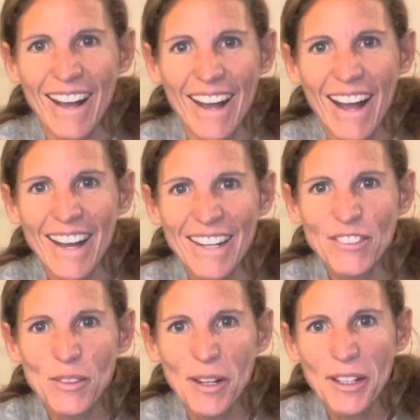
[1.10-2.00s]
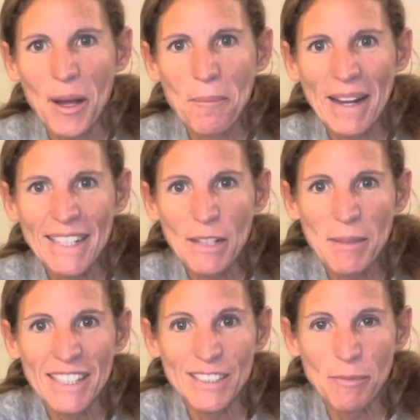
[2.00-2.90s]
Hi everyone, my name
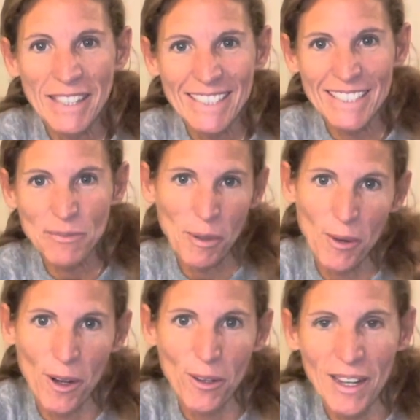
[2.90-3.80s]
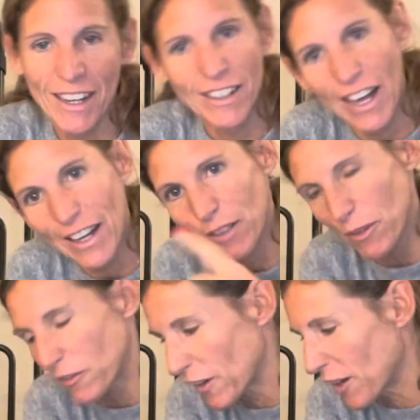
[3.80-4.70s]
is Benedict Perot and I am the
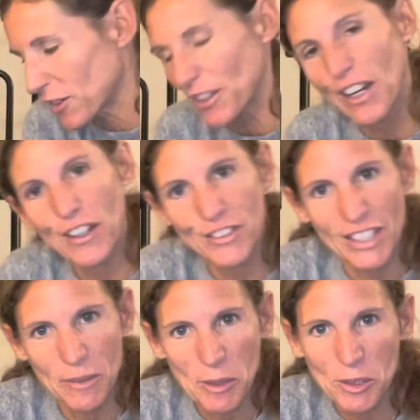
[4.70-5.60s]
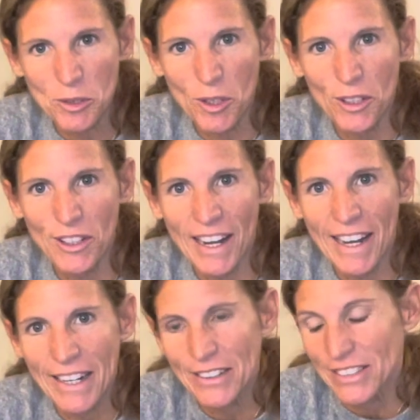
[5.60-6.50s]
founder of the Limo stroller,
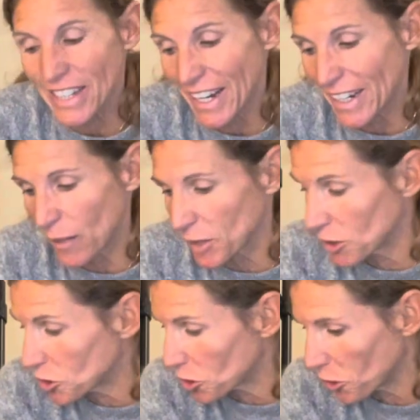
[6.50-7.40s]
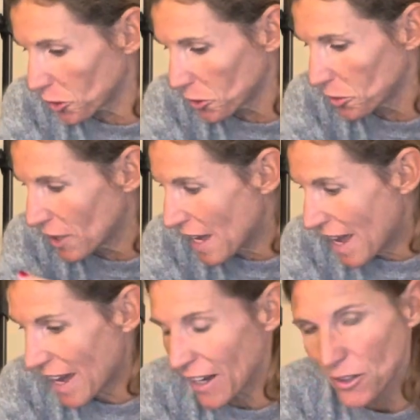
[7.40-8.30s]
and today I'm going to show you
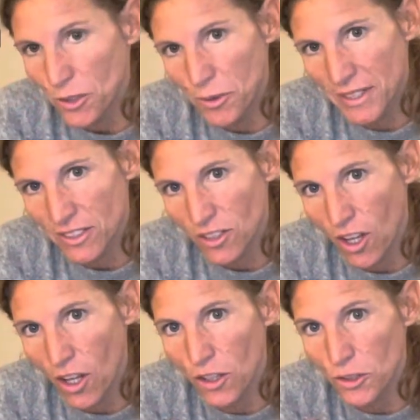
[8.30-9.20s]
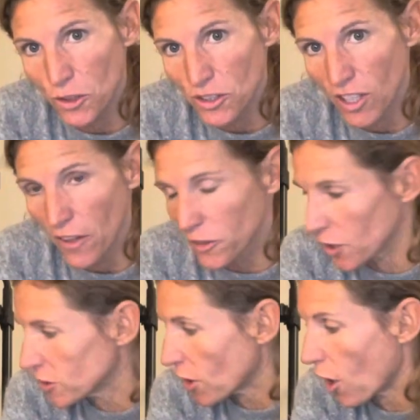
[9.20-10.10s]
how to install your soft
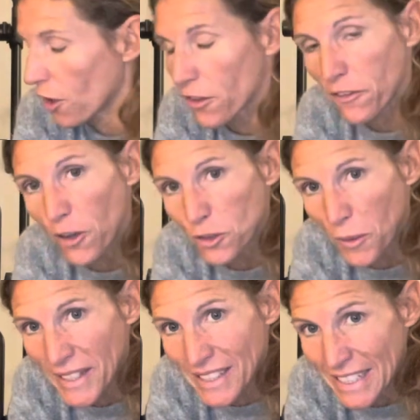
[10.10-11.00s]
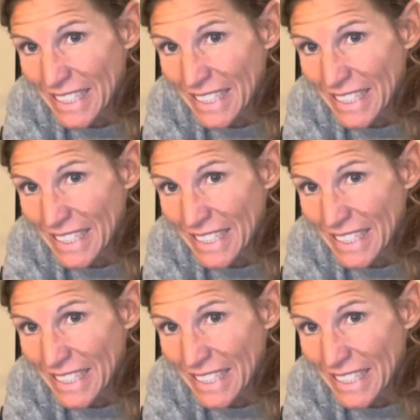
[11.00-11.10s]
goods on the foldaway seat,